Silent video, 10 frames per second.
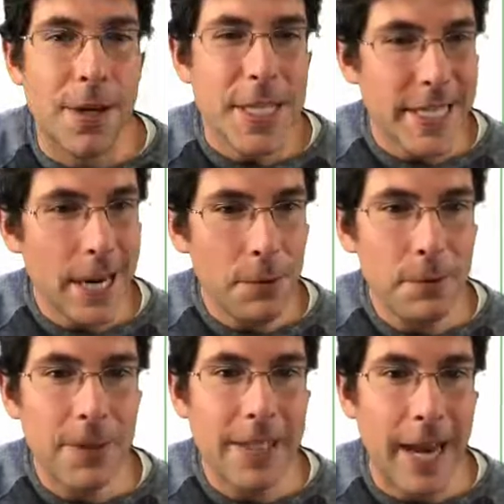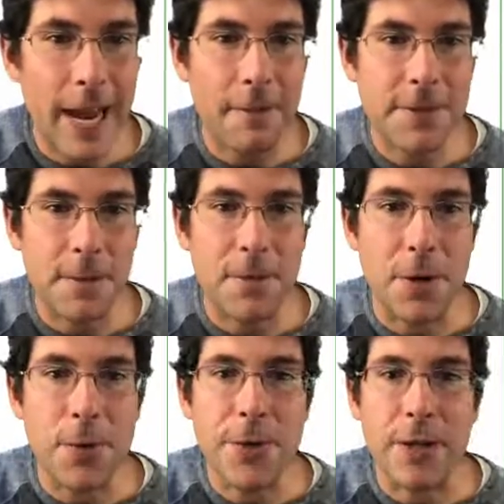So now we really have some
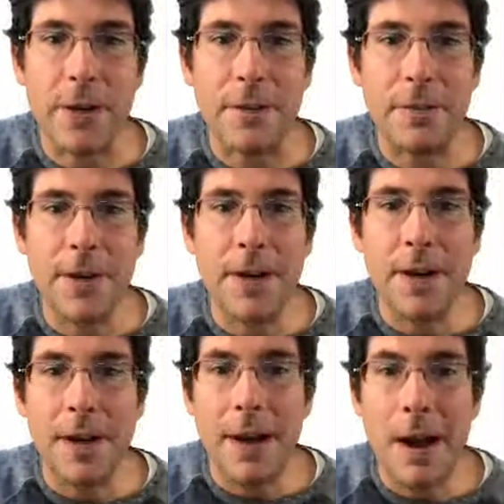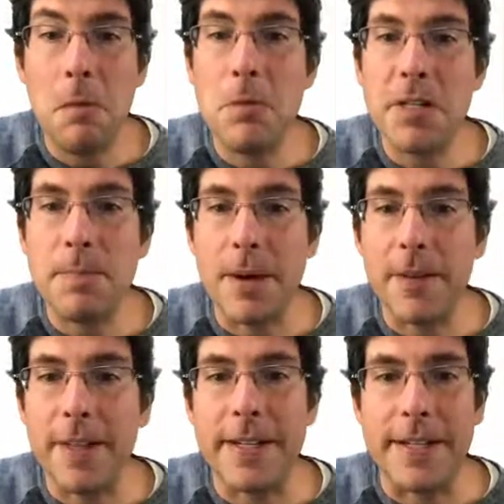notion of how much
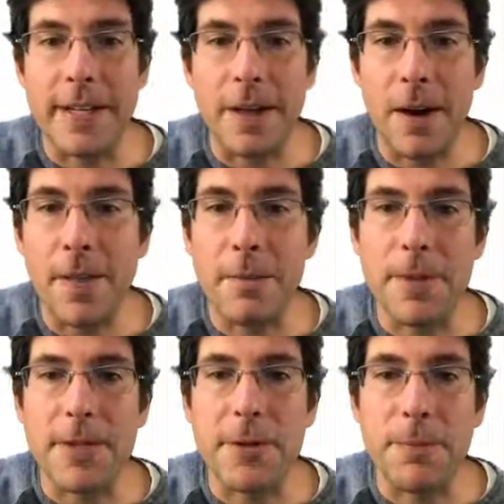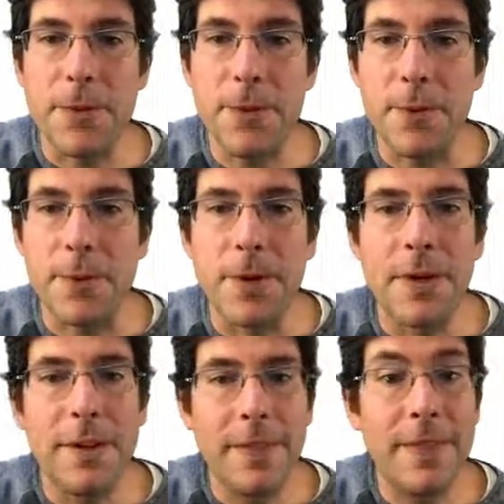better they did on their midterm 2
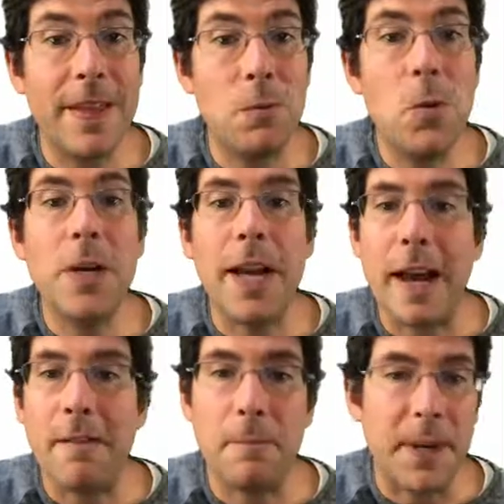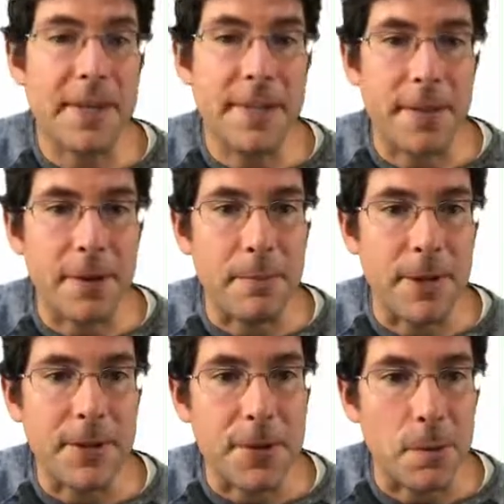than they would have based on their
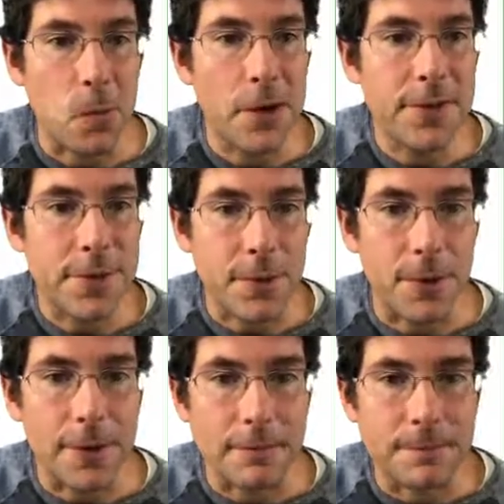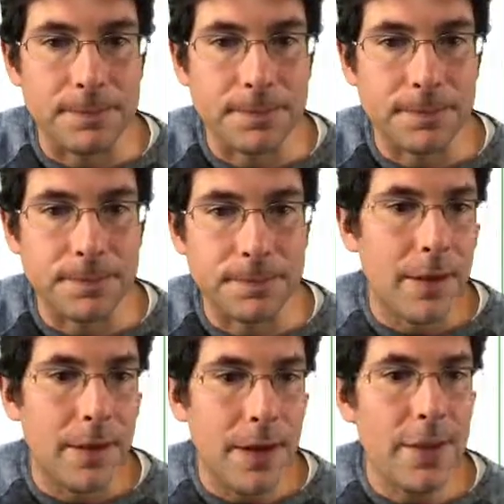midterm 1 score.
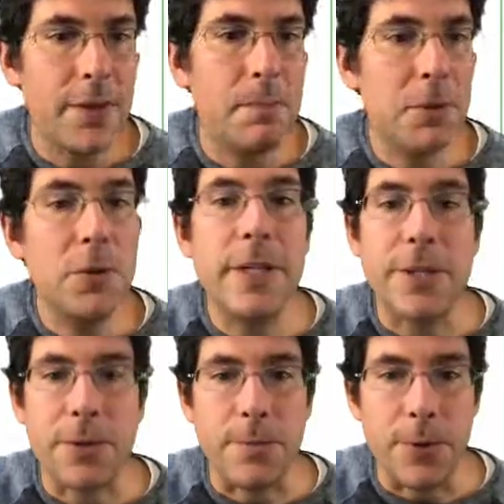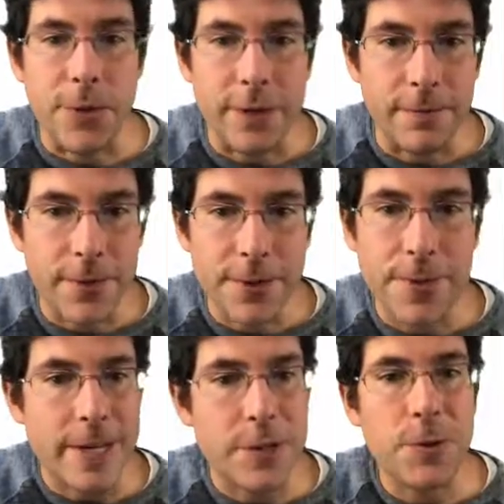And the blue distribution for
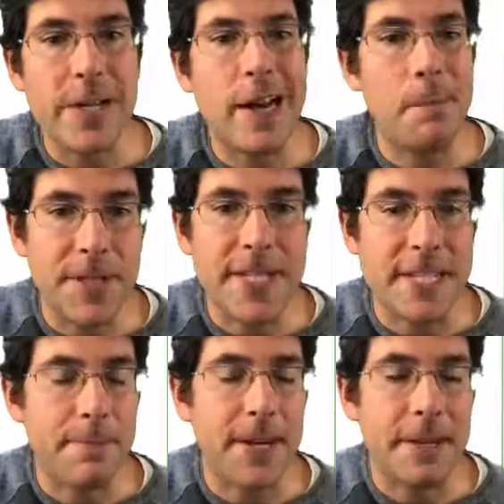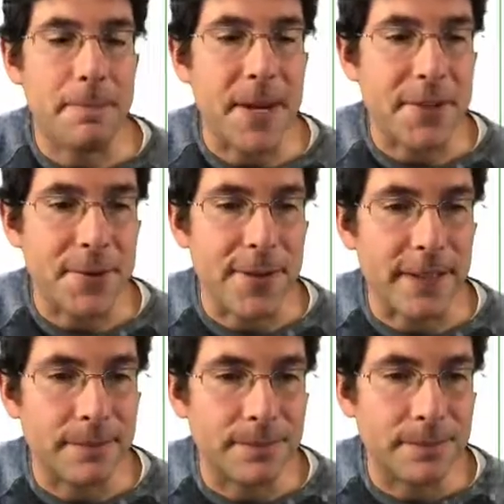students who did not participate in
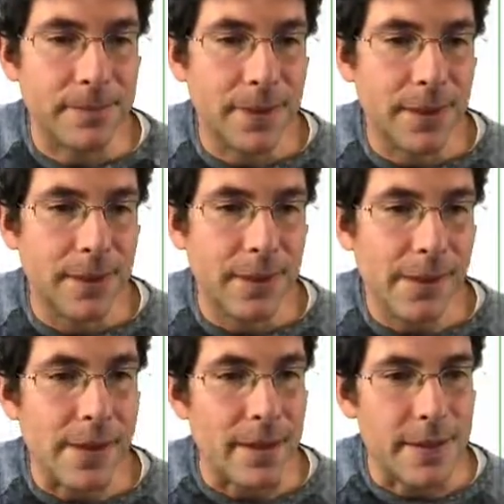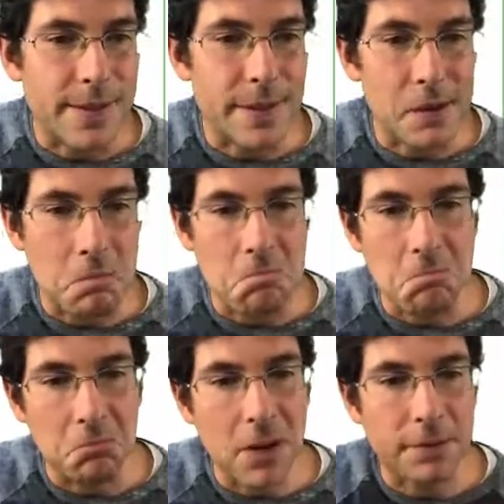mentoring is
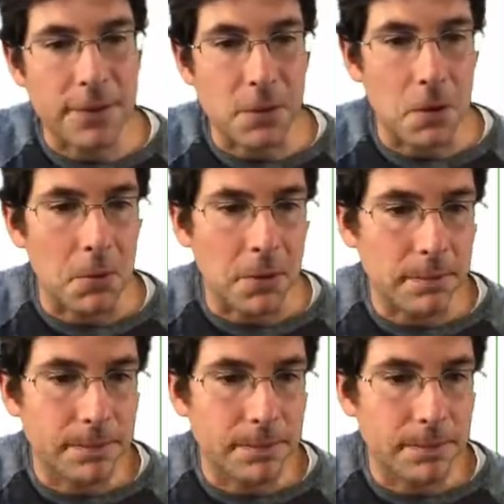roughly normal.